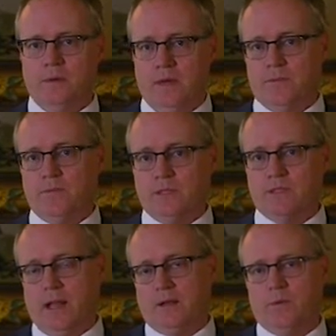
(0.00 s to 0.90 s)
of this
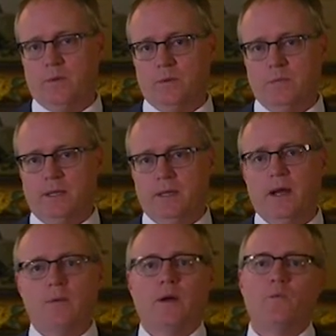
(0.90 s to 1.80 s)
salary would be
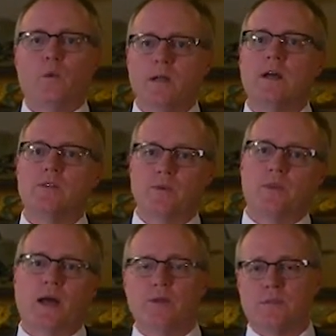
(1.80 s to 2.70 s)
around
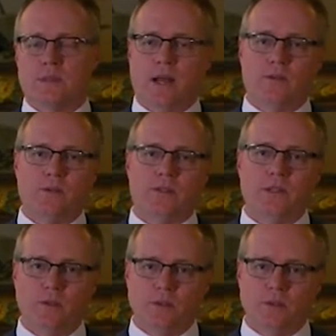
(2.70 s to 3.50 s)
$100,000 in the